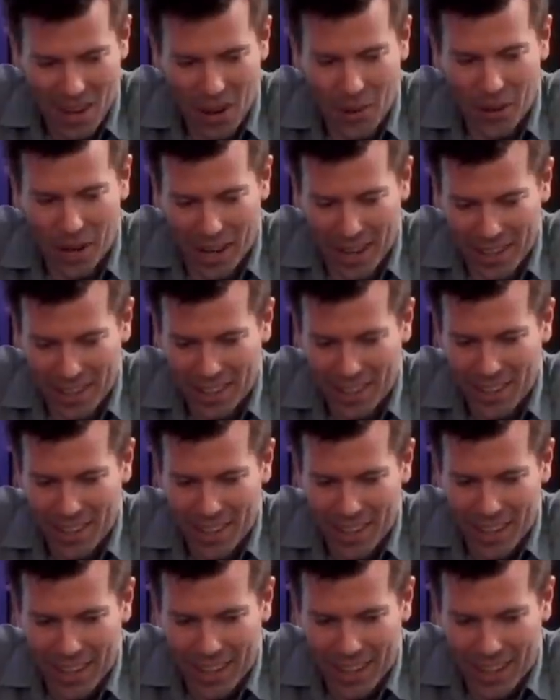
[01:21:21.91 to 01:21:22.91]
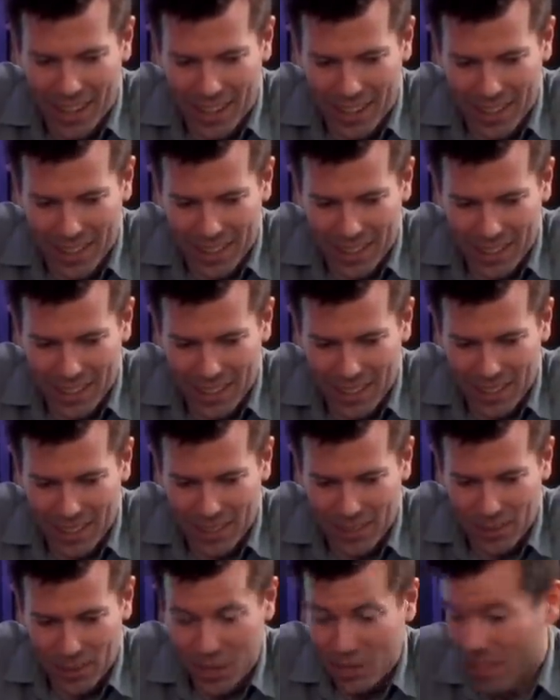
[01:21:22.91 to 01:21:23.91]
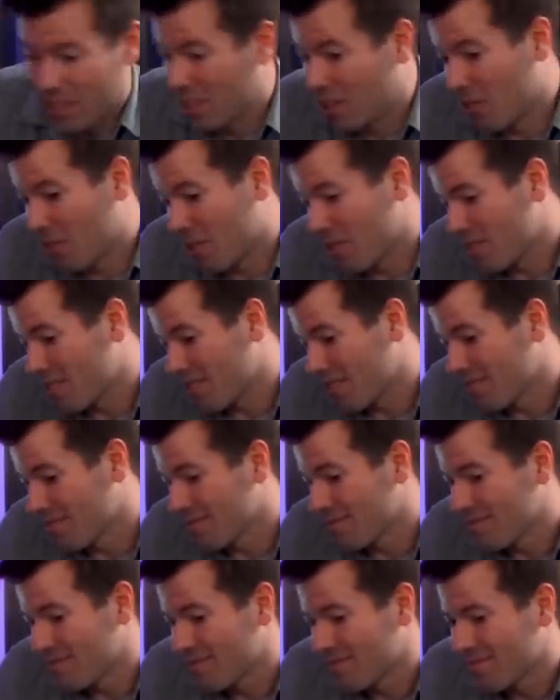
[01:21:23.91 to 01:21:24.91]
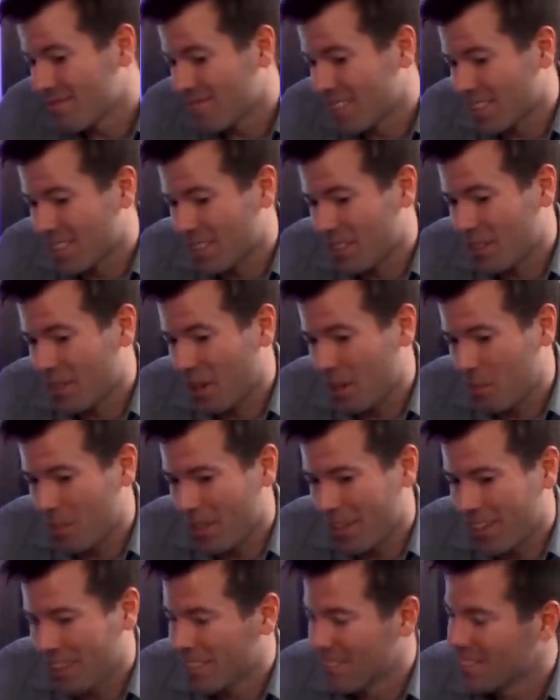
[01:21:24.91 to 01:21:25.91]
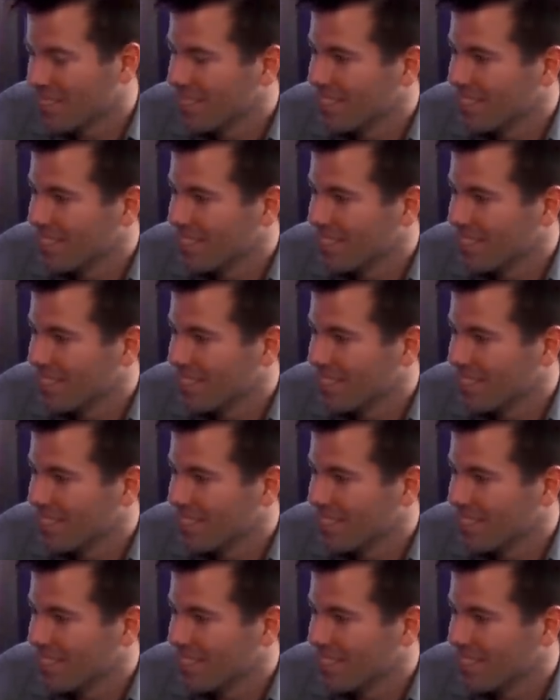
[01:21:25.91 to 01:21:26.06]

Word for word: Okay. Would you like to go first then? Sounds like you got a plan.